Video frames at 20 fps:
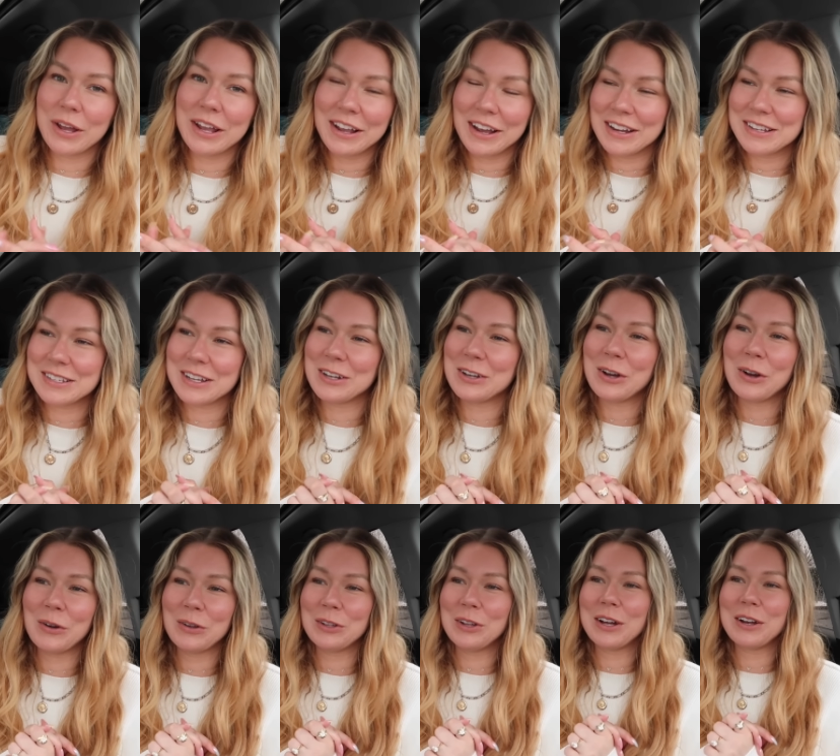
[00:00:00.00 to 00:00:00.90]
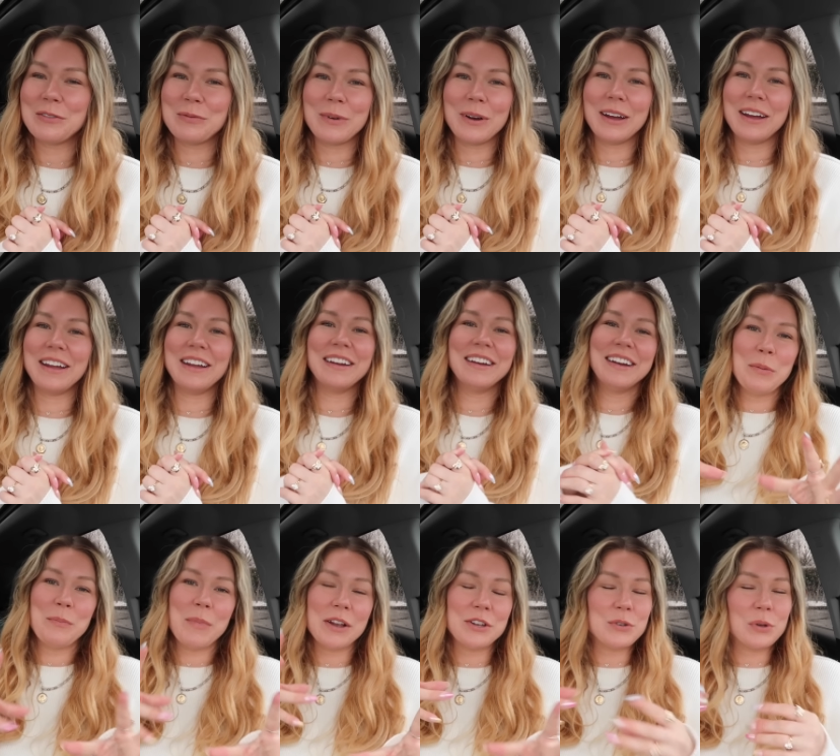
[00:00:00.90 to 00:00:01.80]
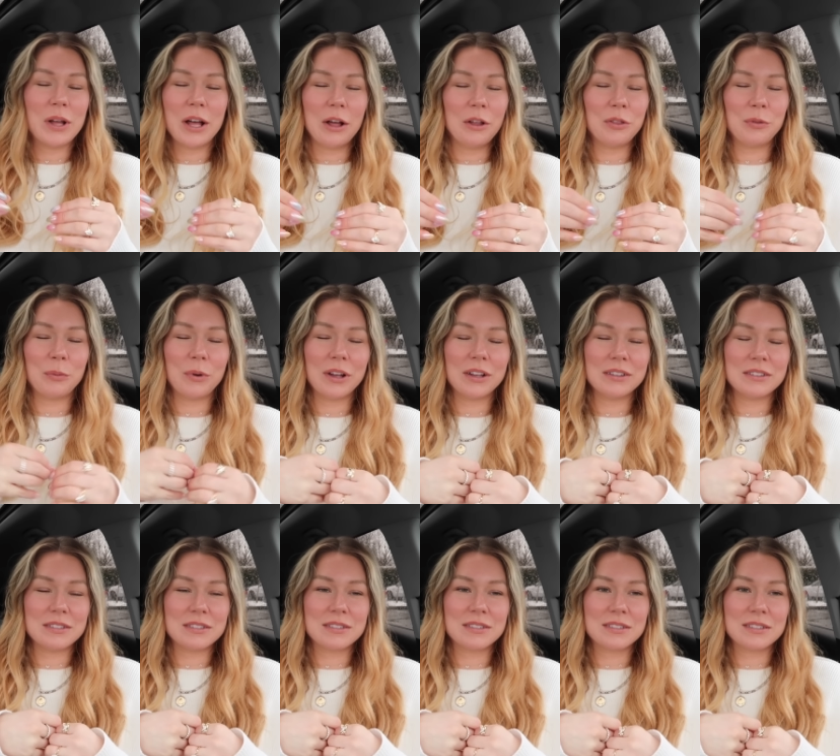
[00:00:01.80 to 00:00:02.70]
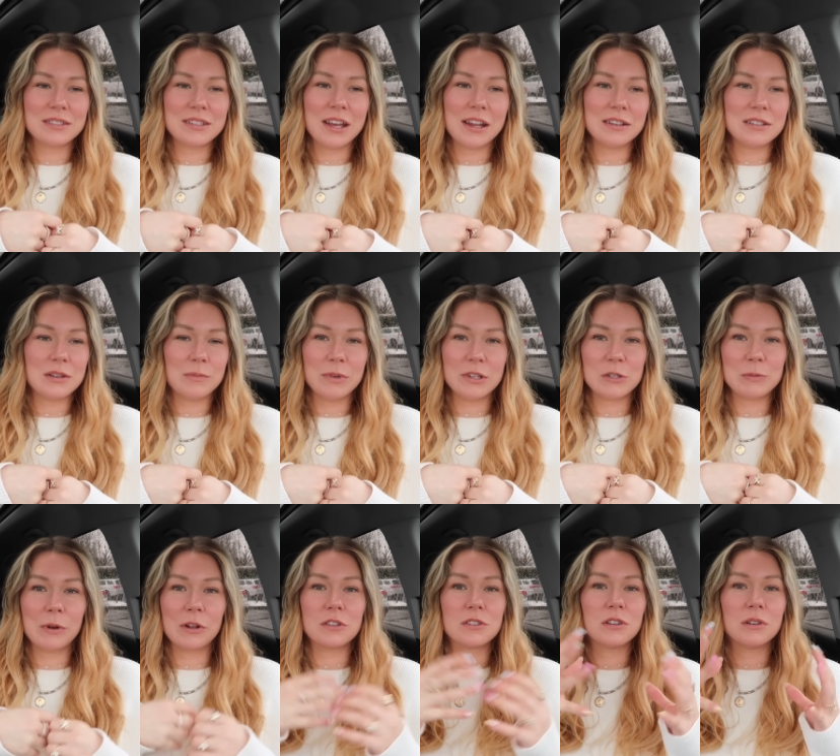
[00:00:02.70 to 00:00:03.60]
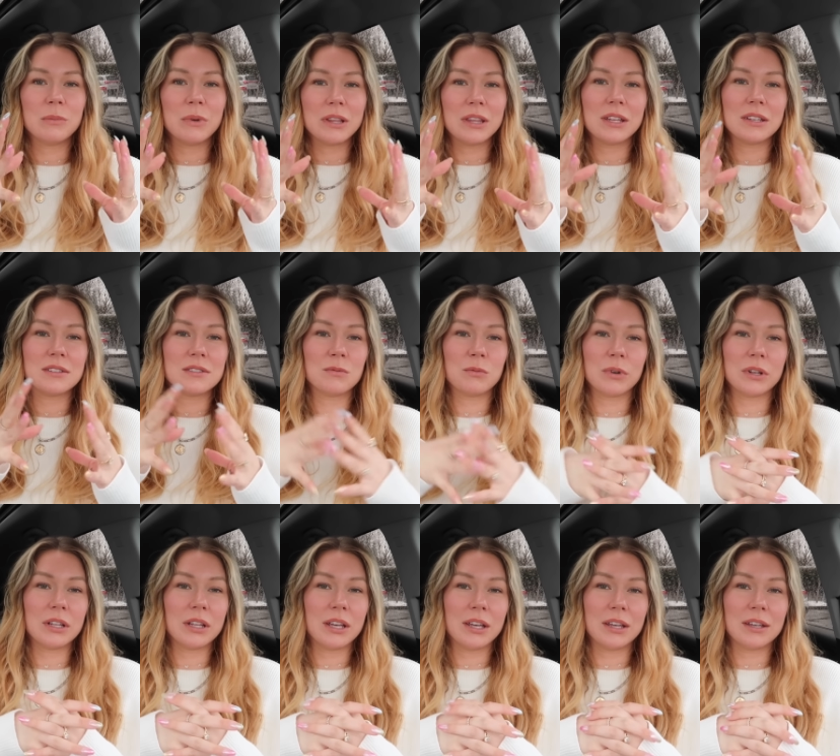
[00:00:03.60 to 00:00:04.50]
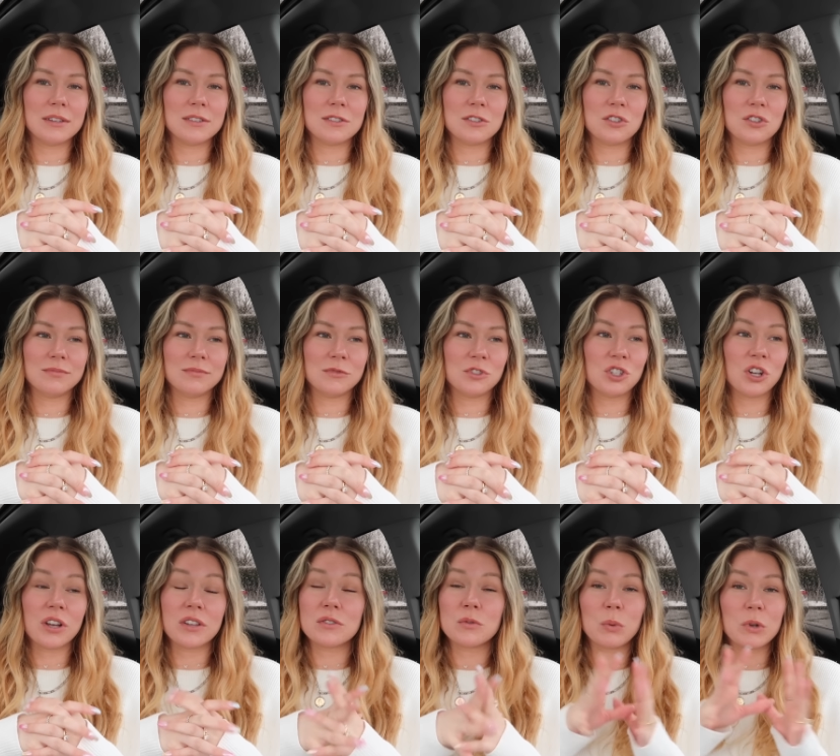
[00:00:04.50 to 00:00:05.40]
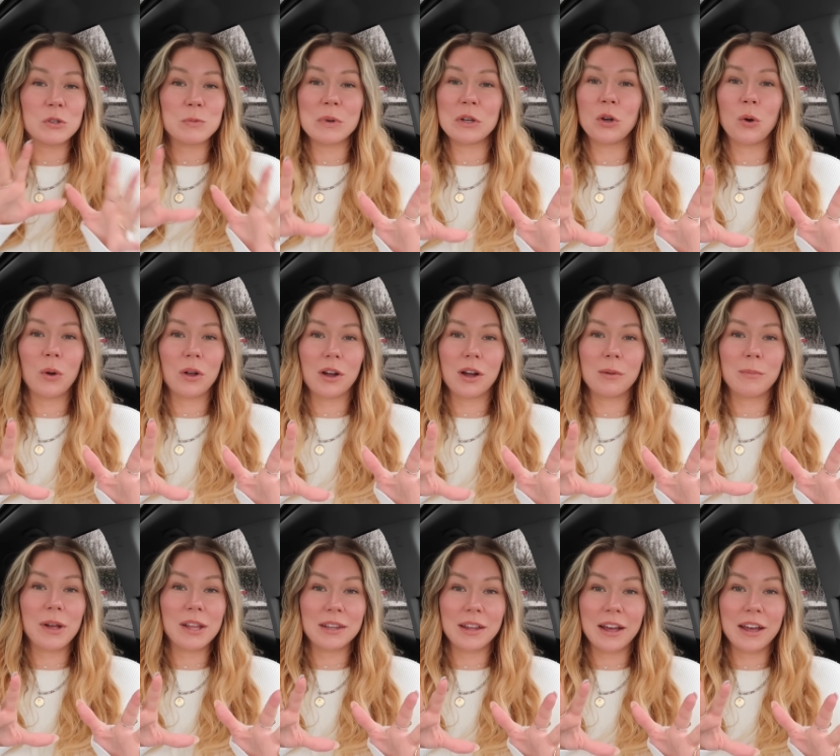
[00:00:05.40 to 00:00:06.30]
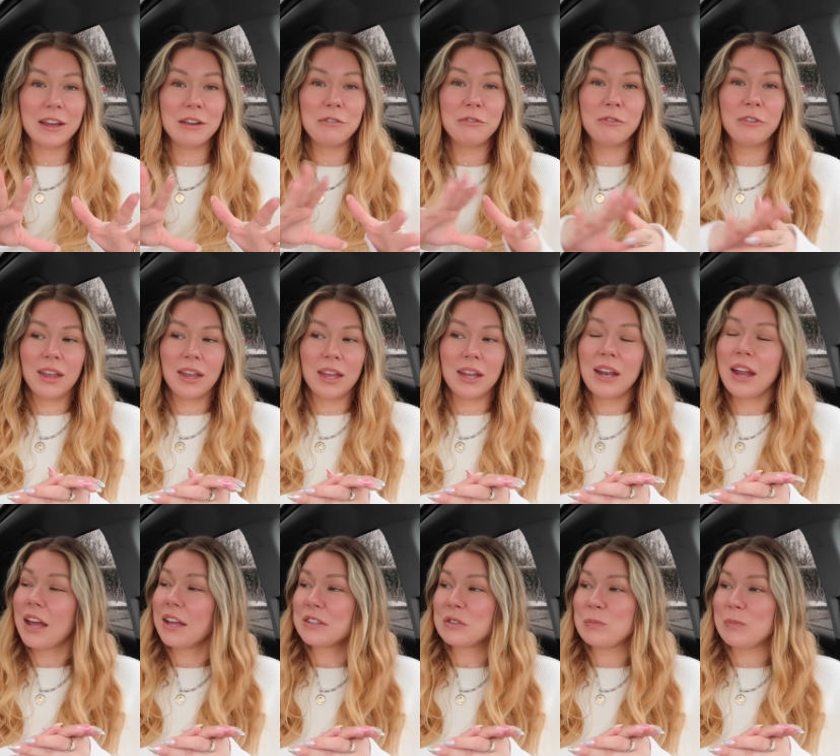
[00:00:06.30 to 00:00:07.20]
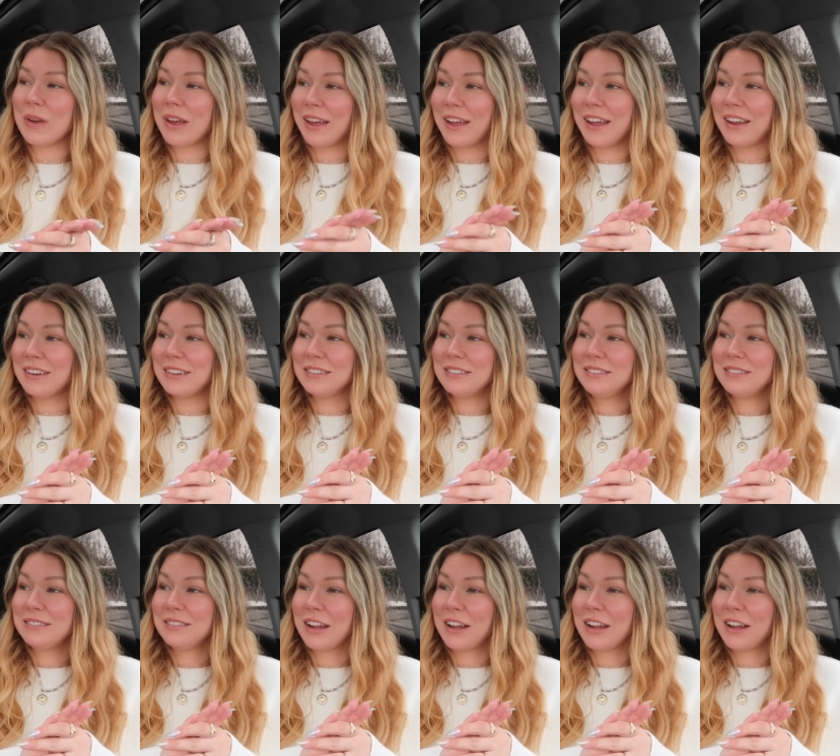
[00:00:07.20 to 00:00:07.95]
way, guys. I know a lot of my mental health ones tend to be sponsored, but this really is just what's been going on in my life. It has been